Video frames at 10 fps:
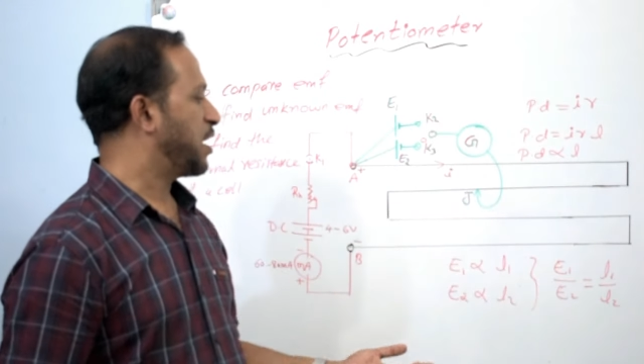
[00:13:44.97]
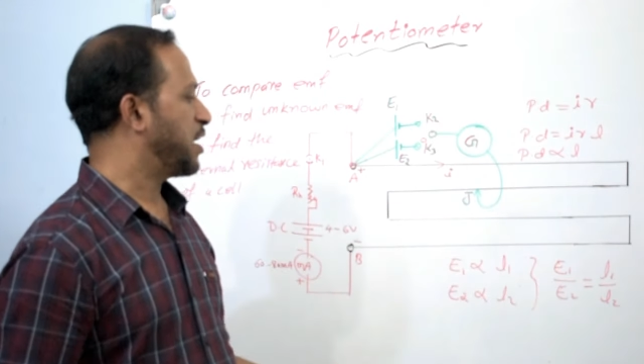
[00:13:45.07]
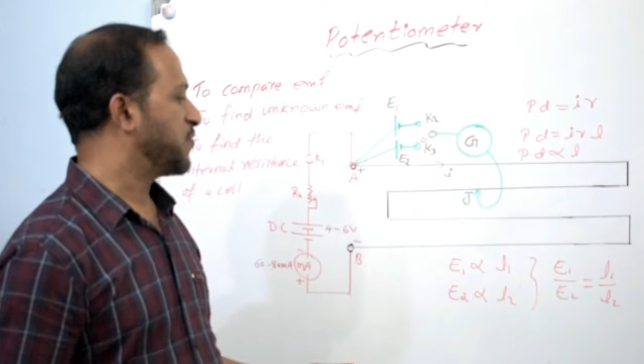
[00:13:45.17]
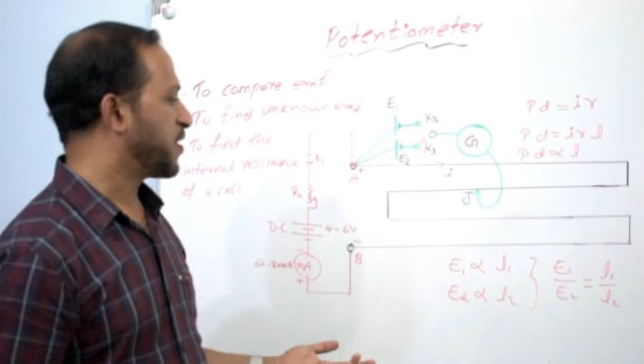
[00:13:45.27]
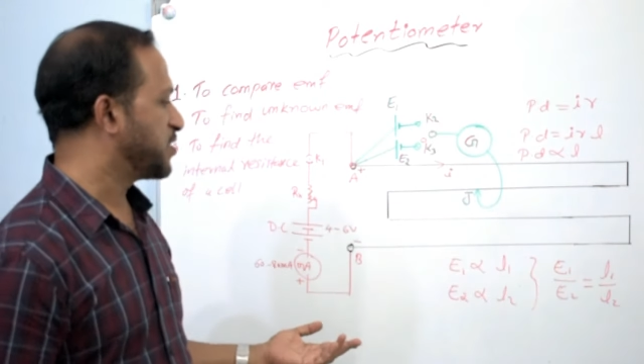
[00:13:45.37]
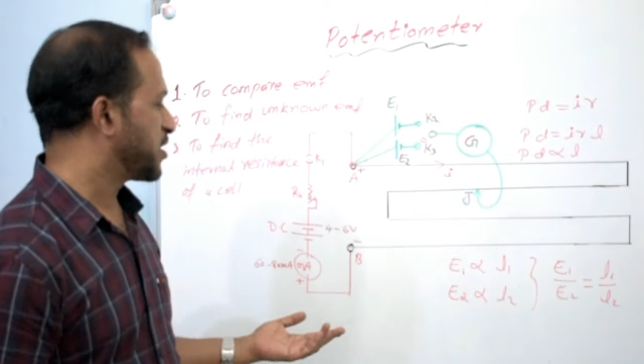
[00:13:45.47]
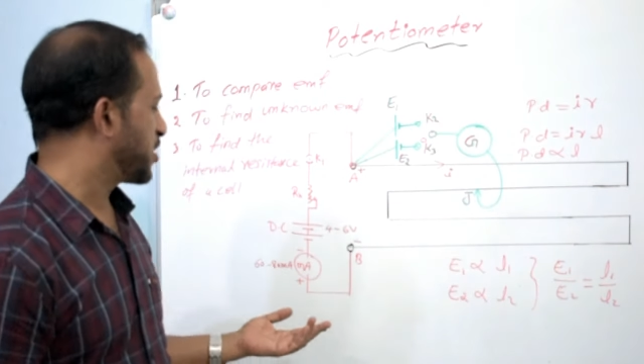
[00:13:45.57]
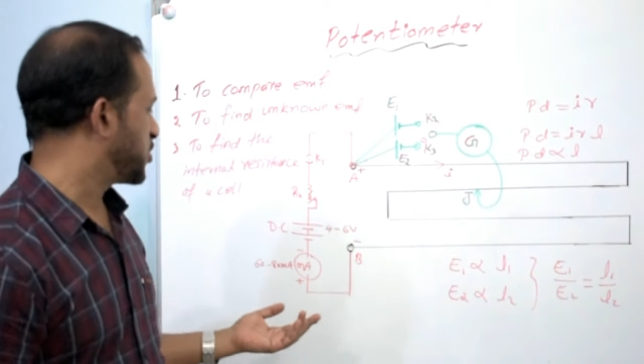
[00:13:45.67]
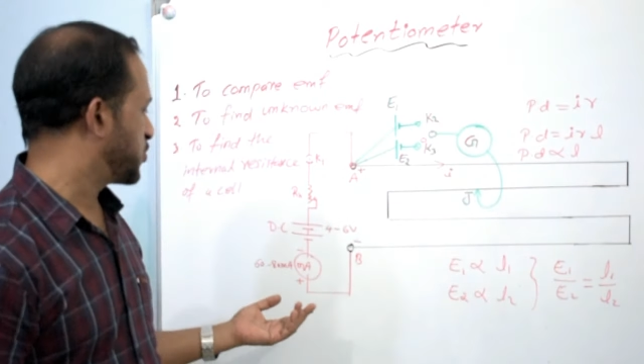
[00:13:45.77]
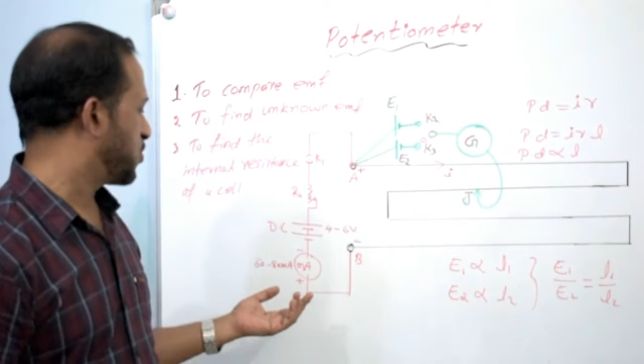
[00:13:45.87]
and find the
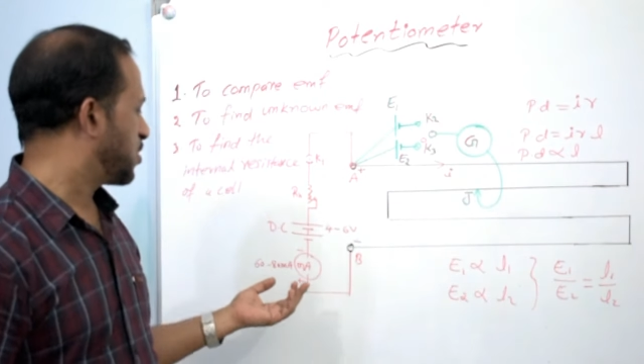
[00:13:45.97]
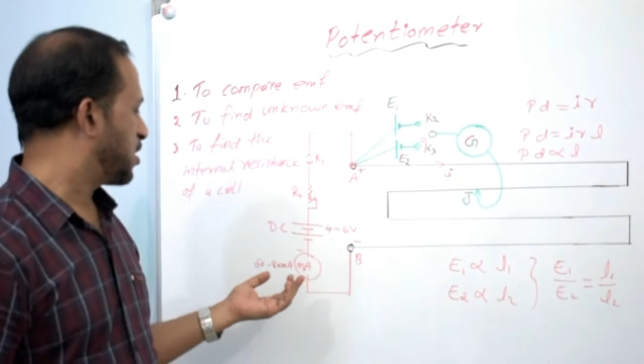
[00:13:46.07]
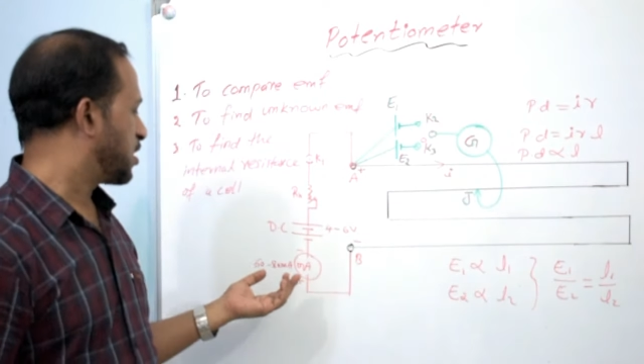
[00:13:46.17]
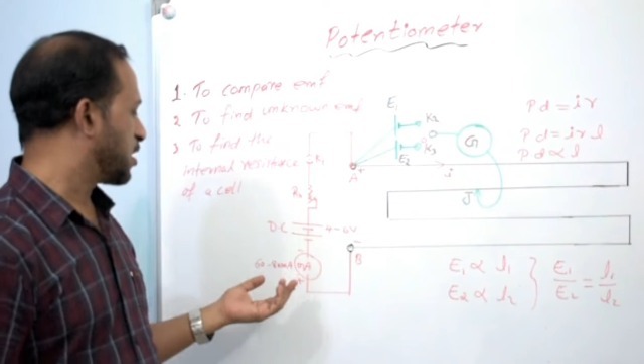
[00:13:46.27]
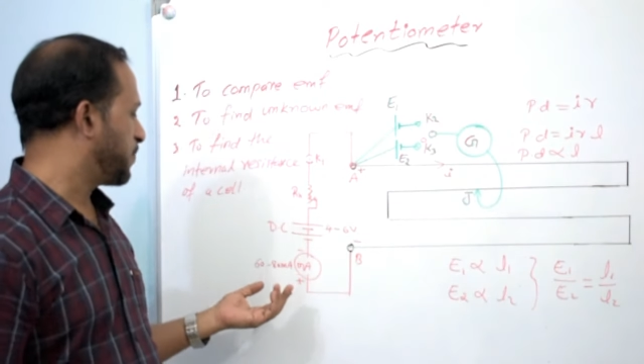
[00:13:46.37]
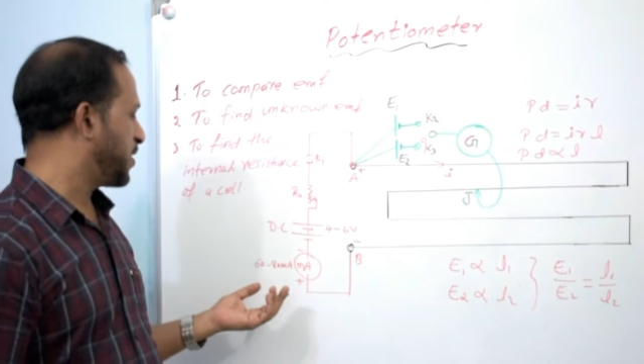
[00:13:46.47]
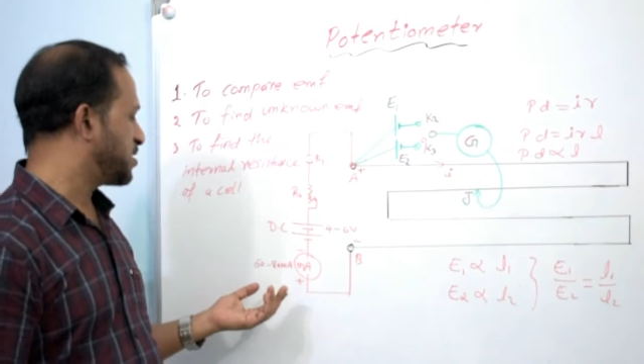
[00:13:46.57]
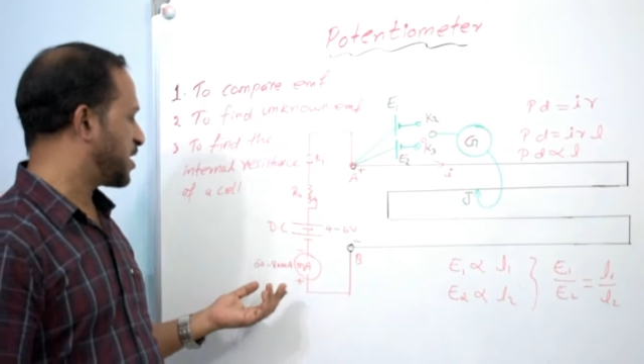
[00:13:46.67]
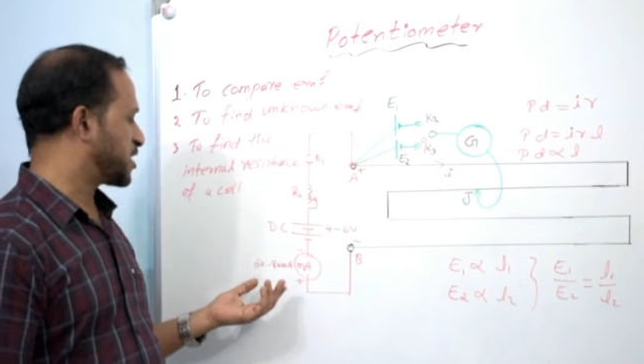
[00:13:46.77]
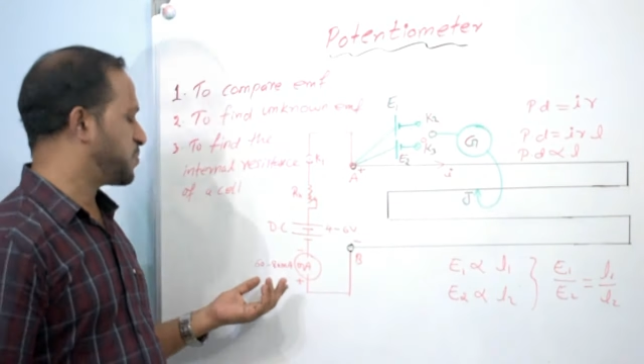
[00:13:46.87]
ratio. Repeat
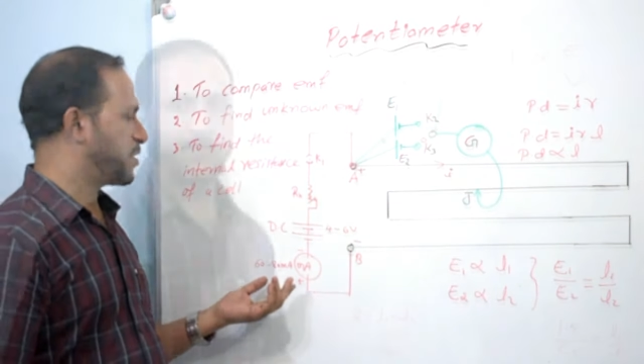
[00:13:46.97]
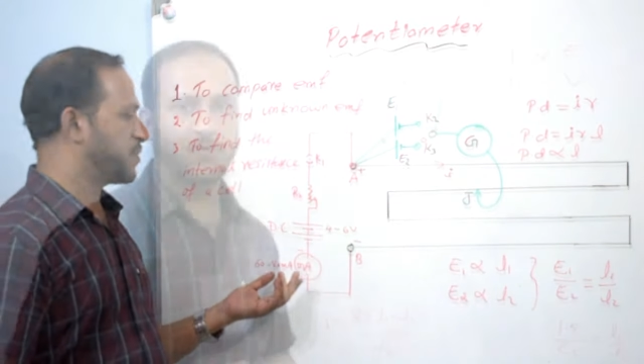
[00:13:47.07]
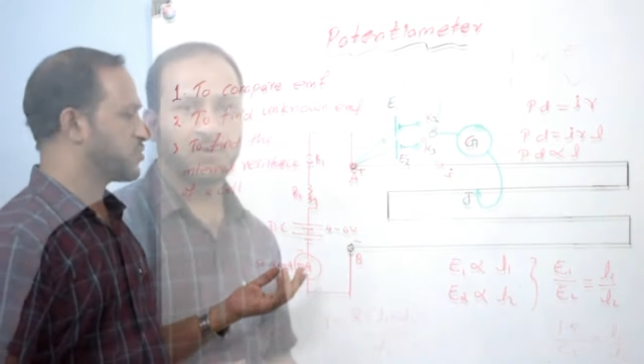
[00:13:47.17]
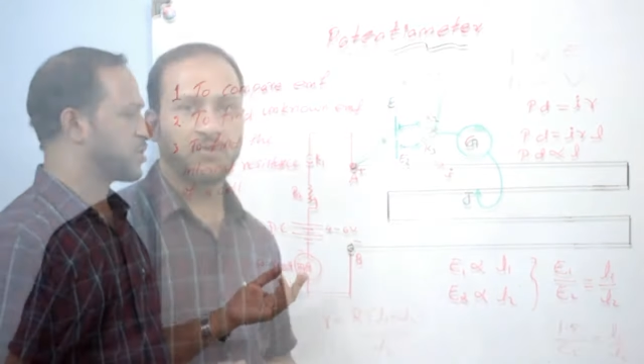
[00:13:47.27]
the experiment